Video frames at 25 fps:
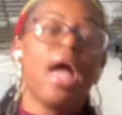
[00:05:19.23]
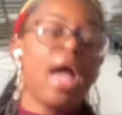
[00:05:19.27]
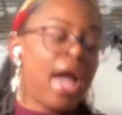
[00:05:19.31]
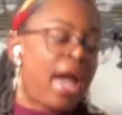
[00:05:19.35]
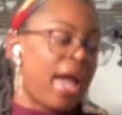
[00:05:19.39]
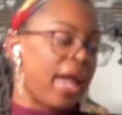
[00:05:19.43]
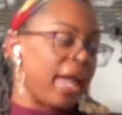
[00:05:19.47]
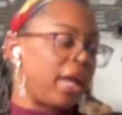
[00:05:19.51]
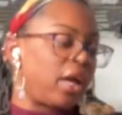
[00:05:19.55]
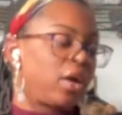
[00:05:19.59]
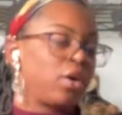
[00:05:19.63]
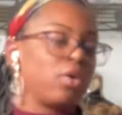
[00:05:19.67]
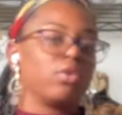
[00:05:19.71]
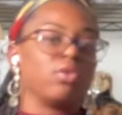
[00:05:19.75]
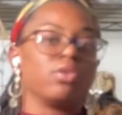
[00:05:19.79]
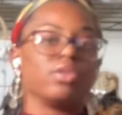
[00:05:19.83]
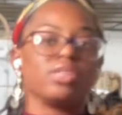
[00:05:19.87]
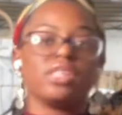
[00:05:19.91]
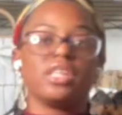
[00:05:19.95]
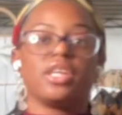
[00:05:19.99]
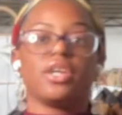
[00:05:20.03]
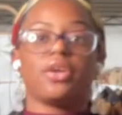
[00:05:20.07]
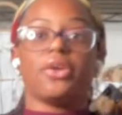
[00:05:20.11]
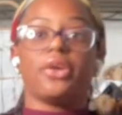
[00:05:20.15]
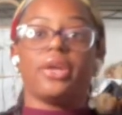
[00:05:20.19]
ankles
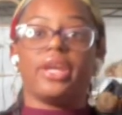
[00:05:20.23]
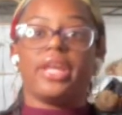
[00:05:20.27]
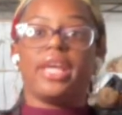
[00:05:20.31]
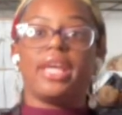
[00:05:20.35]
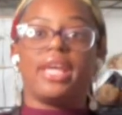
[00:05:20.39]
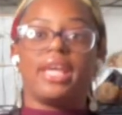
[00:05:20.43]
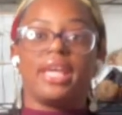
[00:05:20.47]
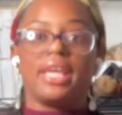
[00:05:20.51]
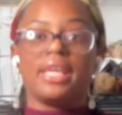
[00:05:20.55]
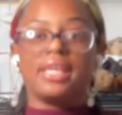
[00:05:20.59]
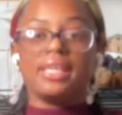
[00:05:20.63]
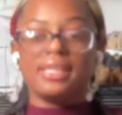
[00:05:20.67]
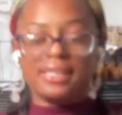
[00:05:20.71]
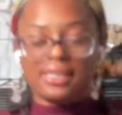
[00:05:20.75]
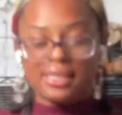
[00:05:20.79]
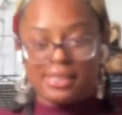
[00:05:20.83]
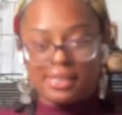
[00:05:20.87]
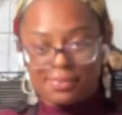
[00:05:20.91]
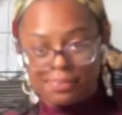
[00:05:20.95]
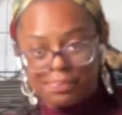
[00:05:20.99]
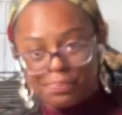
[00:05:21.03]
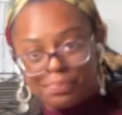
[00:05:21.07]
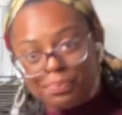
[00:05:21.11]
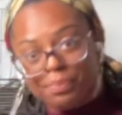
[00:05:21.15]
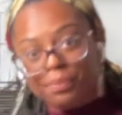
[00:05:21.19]
and your
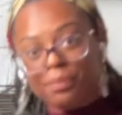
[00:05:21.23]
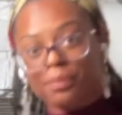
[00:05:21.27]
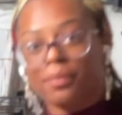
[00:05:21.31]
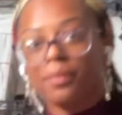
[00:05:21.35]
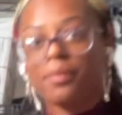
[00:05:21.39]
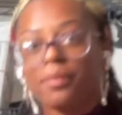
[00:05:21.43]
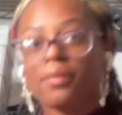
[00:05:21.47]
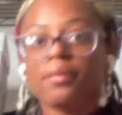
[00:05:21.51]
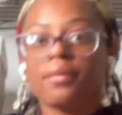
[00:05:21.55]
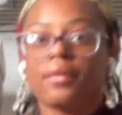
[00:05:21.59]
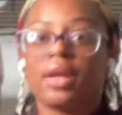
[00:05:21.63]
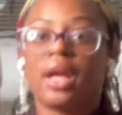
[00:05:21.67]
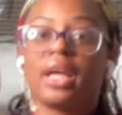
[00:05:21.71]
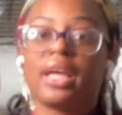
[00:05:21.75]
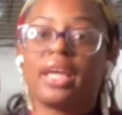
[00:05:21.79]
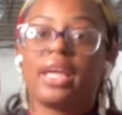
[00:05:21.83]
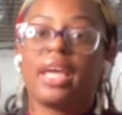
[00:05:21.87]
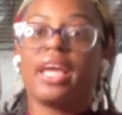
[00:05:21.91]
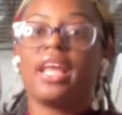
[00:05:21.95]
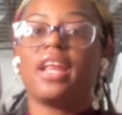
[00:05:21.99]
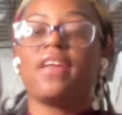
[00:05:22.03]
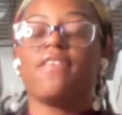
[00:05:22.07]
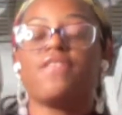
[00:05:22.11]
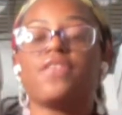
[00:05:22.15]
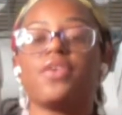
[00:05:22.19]
knees.
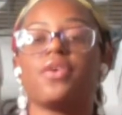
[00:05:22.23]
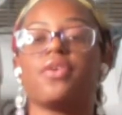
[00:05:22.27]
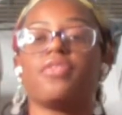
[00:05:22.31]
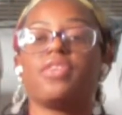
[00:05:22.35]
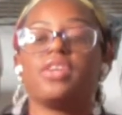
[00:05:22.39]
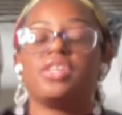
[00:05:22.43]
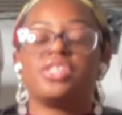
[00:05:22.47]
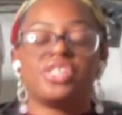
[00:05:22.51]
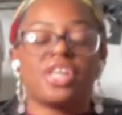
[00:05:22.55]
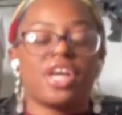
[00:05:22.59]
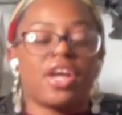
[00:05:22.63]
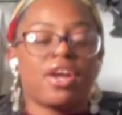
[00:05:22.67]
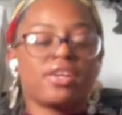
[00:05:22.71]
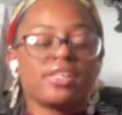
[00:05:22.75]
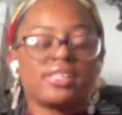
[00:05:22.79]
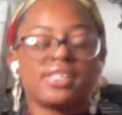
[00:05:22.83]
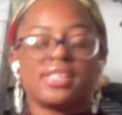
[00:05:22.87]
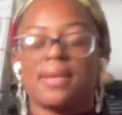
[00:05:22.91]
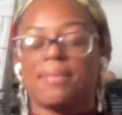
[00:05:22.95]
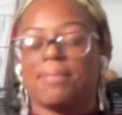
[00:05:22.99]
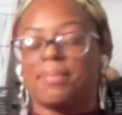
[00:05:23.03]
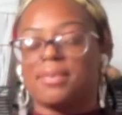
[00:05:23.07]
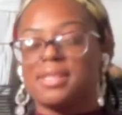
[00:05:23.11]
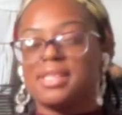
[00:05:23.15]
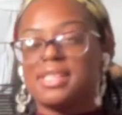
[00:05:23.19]
Again, if you're in the chair,
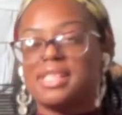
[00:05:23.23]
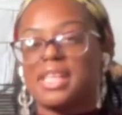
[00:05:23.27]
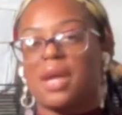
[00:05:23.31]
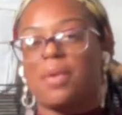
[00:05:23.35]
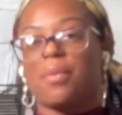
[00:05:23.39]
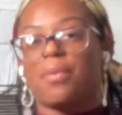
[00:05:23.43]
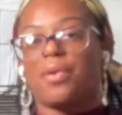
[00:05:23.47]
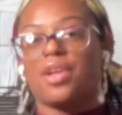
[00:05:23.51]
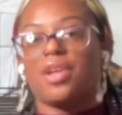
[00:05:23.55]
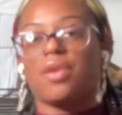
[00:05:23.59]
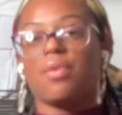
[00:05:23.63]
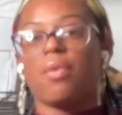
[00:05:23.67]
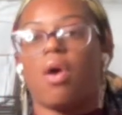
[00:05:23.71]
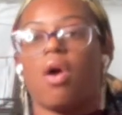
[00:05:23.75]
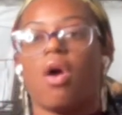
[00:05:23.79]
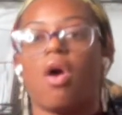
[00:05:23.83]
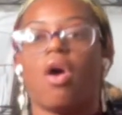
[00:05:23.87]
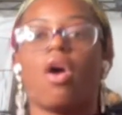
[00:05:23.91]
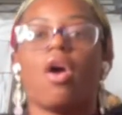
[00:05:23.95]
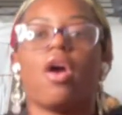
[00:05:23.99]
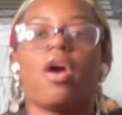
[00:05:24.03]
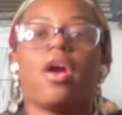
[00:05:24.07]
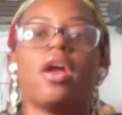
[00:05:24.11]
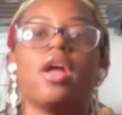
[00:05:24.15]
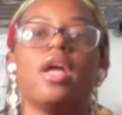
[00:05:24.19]
simply stay where you
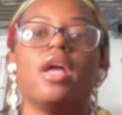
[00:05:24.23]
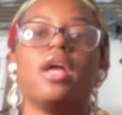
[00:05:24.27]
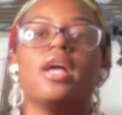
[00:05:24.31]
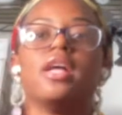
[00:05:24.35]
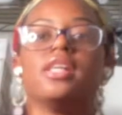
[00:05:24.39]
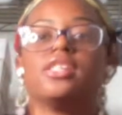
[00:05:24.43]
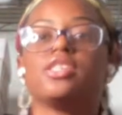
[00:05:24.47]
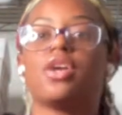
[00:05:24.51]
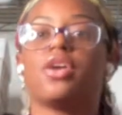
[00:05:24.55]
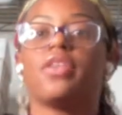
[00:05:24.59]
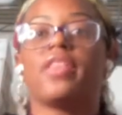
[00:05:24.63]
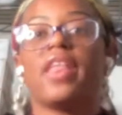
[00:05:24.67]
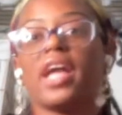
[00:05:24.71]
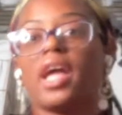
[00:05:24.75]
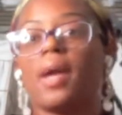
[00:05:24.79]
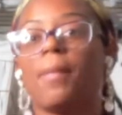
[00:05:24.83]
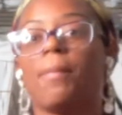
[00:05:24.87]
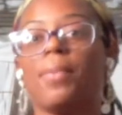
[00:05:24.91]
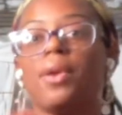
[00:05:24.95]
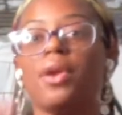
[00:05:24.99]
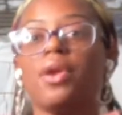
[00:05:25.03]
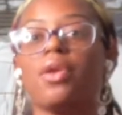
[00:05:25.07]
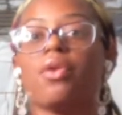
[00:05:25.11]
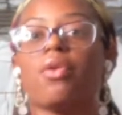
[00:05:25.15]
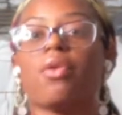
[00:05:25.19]
are. Turn that
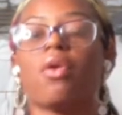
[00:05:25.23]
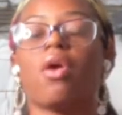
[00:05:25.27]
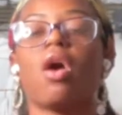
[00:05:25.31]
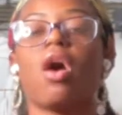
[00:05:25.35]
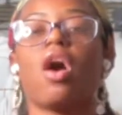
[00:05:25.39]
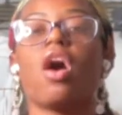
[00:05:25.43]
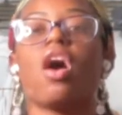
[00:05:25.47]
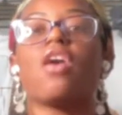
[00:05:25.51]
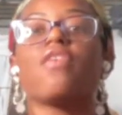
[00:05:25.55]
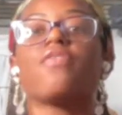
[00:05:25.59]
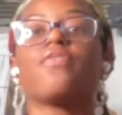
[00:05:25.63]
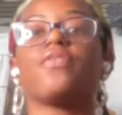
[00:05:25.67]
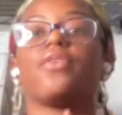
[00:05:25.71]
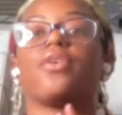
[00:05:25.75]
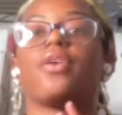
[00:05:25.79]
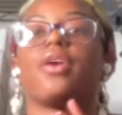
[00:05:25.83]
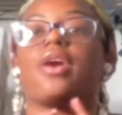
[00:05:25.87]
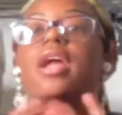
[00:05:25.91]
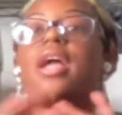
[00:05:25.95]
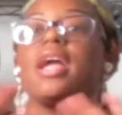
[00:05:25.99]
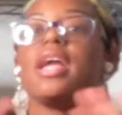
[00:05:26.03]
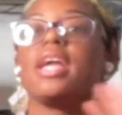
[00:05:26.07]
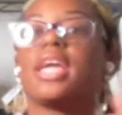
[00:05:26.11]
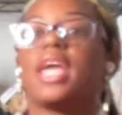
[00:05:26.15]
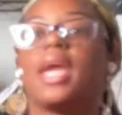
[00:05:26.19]
computer off or
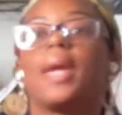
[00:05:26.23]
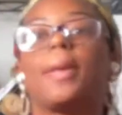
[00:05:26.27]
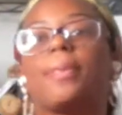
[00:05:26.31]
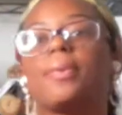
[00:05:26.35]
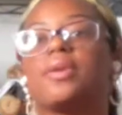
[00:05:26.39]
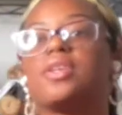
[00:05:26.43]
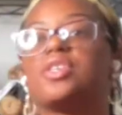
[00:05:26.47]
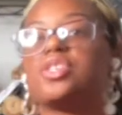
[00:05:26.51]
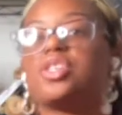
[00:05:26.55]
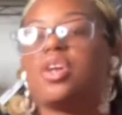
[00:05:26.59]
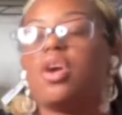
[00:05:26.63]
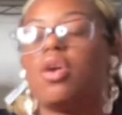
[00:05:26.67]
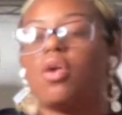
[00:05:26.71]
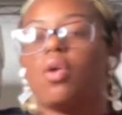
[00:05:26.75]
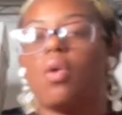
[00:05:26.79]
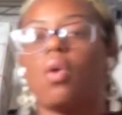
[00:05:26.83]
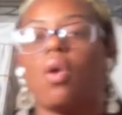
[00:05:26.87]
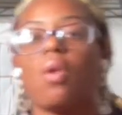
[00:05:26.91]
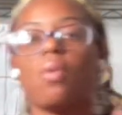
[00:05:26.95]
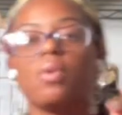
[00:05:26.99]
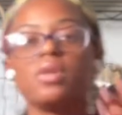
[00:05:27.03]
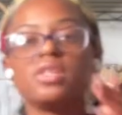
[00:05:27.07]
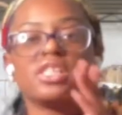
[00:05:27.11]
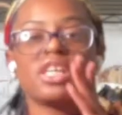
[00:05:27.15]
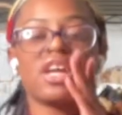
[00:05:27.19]
keep your show
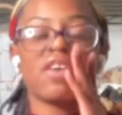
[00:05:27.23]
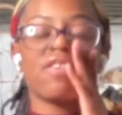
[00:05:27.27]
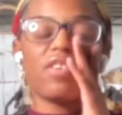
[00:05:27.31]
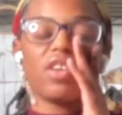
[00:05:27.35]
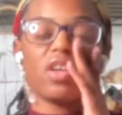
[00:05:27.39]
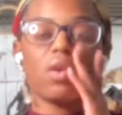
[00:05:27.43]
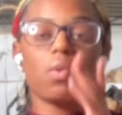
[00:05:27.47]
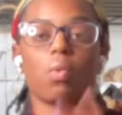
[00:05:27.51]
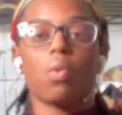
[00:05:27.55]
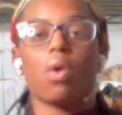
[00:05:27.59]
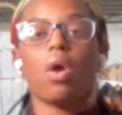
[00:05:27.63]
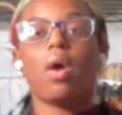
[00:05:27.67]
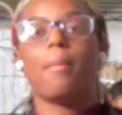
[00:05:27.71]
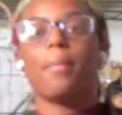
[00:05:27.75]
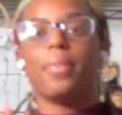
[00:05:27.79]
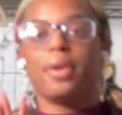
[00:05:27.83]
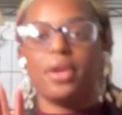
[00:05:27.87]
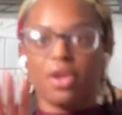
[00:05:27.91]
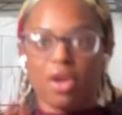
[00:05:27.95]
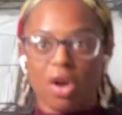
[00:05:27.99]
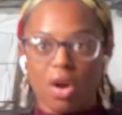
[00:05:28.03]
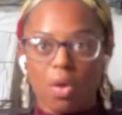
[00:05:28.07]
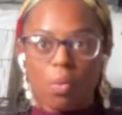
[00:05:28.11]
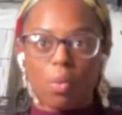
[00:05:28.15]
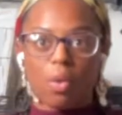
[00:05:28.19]
going, whichever you want, but
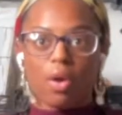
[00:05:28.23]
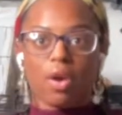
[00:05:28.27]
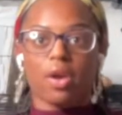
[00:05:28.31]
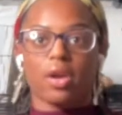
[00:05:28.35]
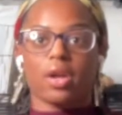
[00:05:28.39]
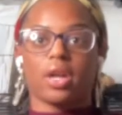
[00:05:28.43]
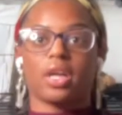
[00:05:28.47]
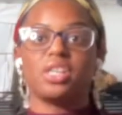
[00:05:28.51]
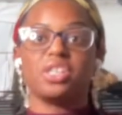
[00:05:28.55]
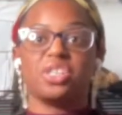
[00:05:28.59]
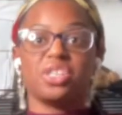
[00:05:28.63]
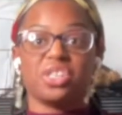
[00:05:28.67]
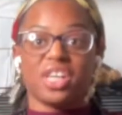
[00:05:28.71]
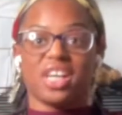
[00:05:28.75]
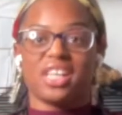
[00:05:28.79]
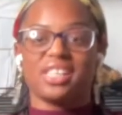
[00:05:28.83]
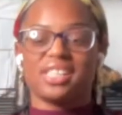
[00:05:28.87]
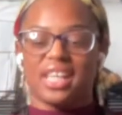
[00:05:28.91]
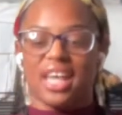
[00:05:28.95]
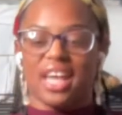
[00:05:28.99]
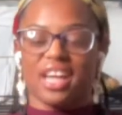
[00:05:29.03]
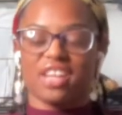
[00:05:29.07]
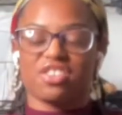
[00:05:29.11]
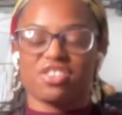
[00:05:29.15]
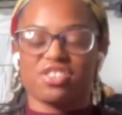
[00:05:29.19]
no work, just
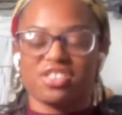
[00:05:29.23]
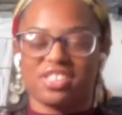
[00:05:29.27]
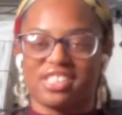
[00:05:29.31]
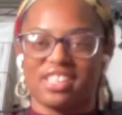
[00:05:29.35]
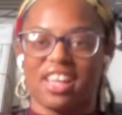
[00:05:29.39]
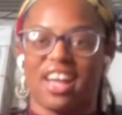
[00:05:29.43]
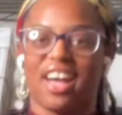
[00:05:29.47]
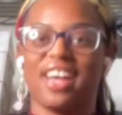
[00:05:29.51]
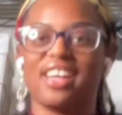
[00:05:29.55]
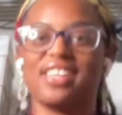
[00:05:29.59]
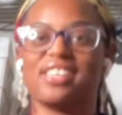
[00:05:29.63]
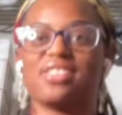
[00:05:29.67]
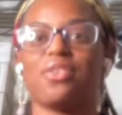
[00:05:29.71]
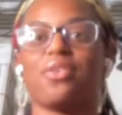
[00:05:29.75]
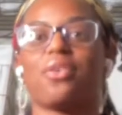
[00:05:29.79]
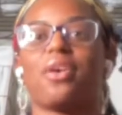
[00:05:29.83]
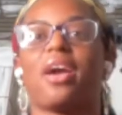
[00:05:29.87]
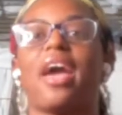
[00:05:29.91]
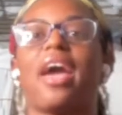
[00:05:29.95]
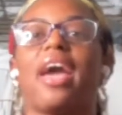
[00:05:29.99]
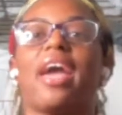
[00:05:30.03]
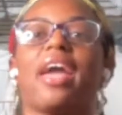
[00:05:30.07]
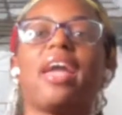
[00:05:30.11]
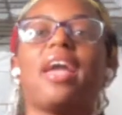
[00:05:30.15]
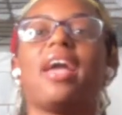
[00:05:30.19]
exercise,
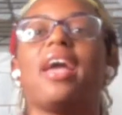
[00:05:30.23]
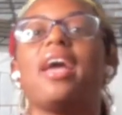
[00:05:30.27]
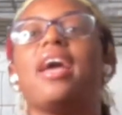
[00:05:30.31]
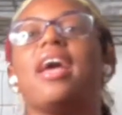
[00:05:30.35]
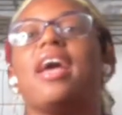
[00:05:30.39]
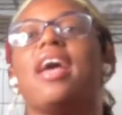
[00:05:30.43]
okay?